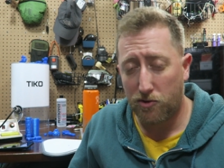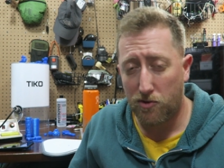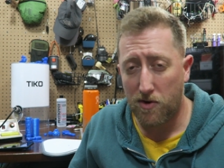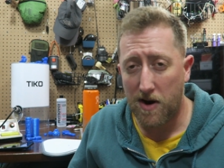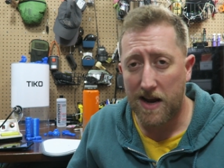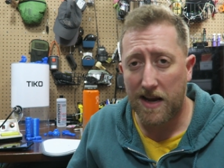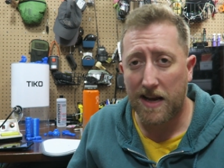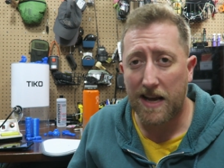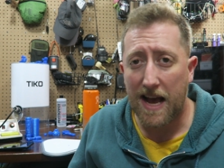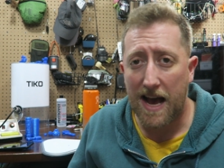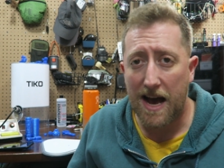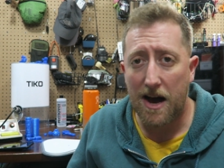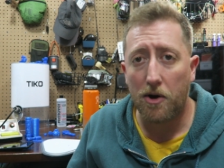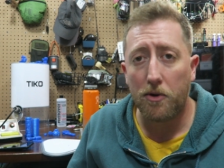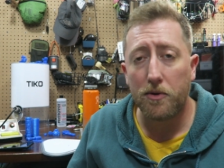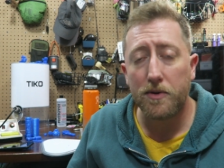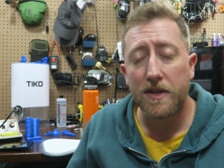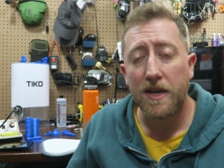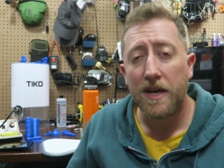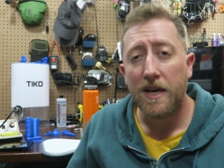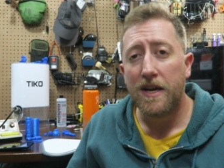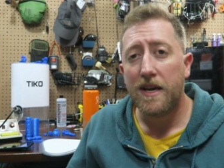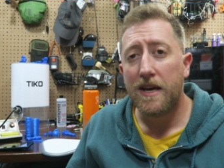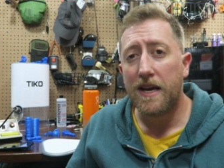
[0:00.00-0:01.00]
crank
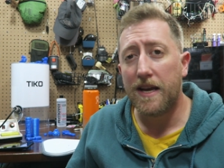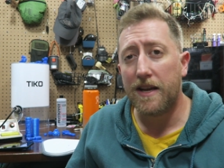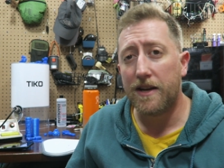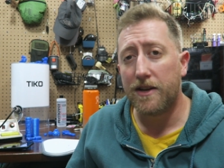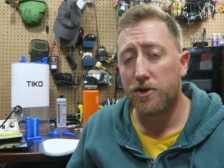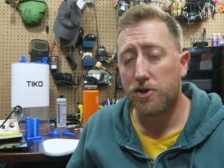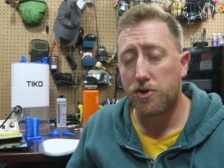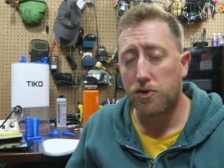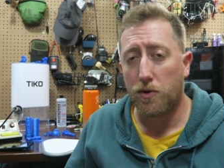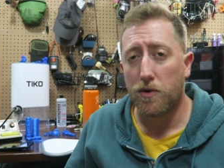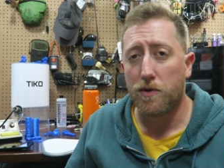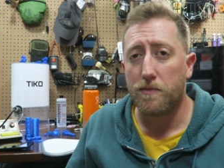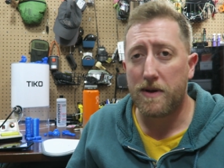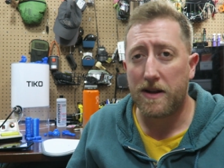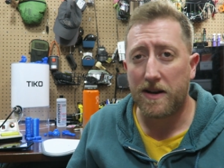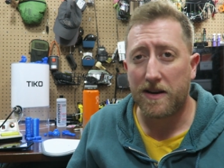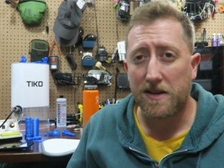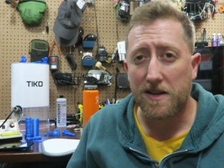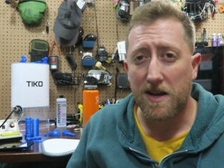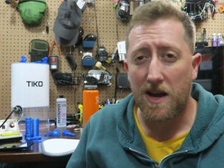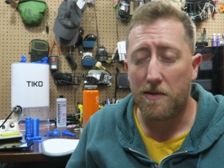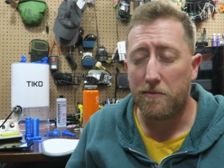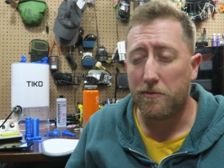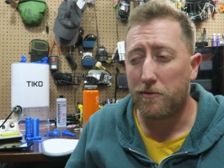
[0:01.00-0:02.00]
out in a short
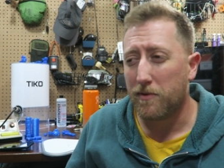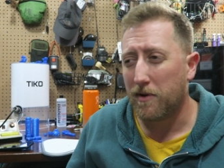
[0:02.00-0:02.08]
amount of time,